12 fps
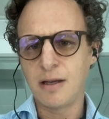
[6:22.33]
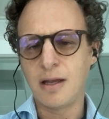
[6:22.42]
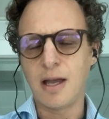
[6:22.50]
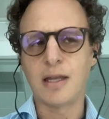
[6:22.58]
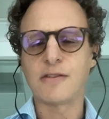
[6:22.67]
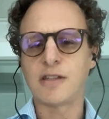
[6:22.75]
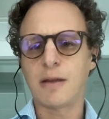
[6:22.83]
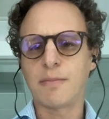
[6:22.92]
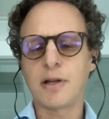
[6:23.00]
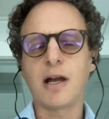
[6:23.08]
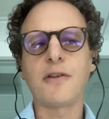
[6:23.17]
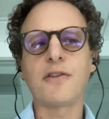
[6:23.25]
and they stay
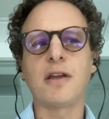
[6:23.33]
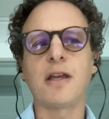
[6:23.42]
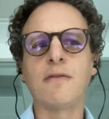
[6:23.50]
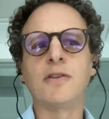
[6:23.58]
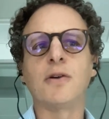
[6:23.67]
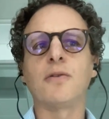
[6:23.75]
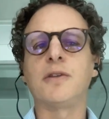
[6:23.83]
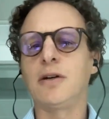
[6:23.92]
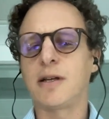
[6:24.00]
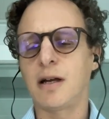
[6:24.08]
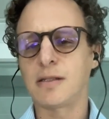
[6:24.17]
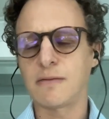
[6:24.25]
pretty healthy even though
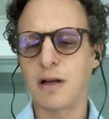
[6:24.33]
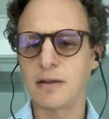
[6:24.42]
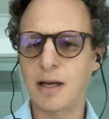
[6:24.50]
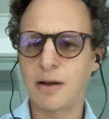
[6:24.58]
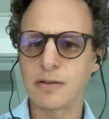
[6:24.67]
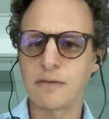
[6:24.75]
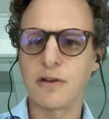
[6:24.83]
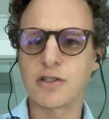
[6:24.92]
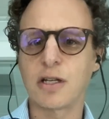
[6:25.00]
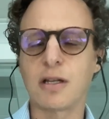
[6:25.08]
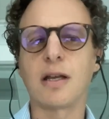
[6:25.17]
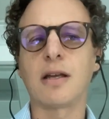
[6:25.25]
deal counts have gone down
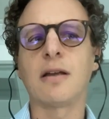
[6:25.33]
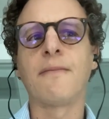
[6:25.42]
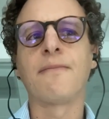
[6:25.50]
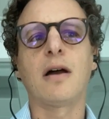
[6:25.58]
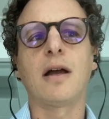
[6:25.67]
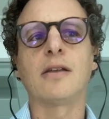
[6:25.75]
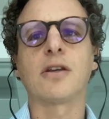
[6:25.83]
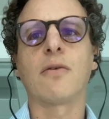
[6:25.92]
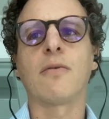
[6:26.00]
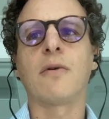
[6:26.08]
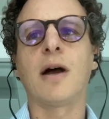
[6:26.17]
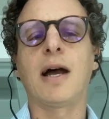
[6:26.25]
sufficiently and
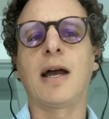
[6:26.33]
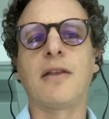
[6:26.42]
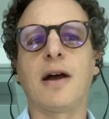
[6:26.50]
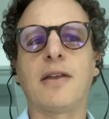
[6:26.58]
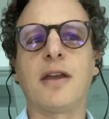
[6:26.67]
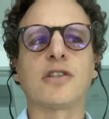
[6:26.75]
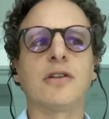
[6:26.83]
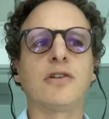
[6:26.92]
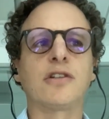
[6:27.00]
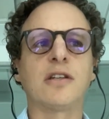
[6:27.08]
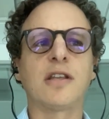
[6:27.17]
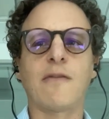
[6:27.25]
so I, I think you
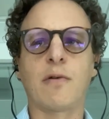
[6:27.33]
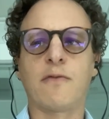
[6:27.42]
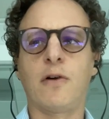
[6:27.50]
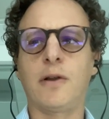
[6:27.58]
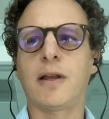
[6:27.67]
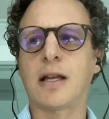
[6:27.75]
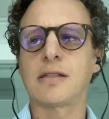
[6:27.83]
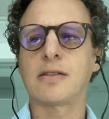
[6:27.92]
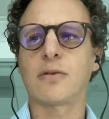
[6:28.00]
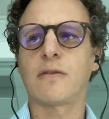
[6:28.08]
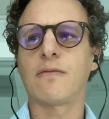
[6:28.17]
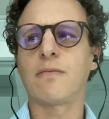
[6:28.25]
just need to have a portfolio that's
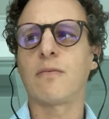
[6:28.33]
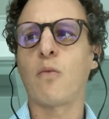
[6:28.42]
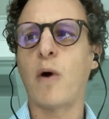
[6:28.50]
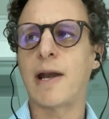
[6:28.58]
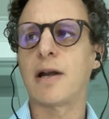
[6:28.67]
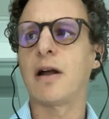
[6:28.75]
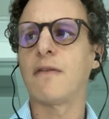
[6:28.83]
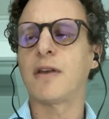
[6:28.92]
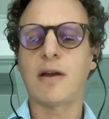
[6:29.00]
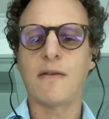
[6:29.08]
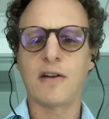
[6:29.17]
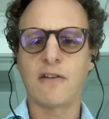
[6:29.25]
sort of wide enough
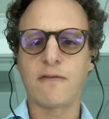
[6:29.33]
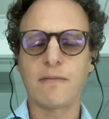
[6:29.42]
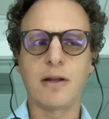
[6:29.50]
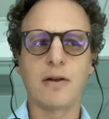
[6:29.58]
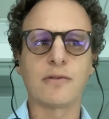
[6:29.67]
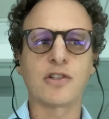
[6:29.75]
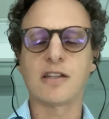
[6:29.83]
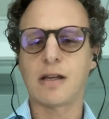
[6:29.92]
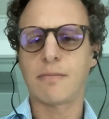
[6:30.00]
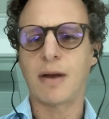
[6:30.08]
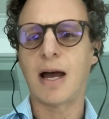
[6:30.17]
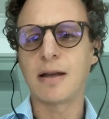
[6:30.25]
that you have enough you know shots
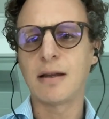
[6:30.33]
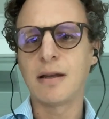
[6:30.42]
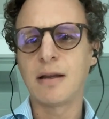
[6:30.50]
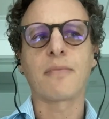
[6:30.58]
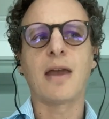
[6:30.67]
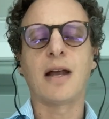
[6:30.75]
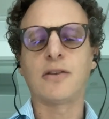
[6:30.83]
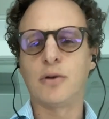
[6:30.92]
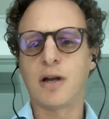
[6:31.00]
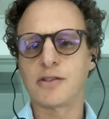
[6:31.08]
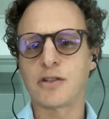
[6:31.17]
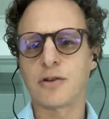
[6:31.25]
at bat and not too
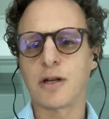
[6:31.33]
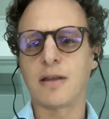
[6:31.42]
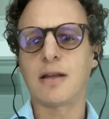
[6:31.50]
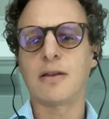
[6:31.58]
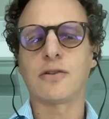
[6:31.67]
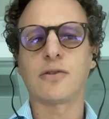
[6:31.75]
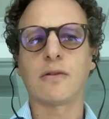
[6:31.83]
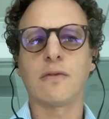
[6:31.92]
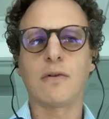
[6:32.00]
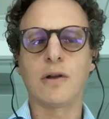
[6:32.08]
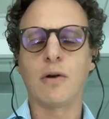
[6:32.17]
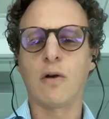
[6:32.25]
concentrated that you're sort of
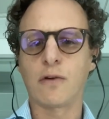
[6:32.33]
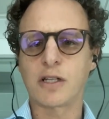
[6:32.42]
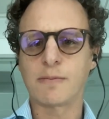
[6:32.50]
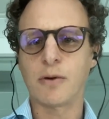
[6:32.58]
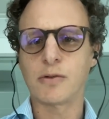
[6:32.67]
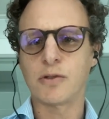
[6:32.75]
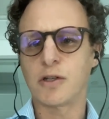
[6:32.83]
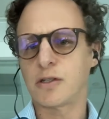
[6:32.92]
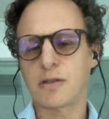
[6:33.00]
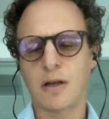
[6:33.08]
you know overexposed to just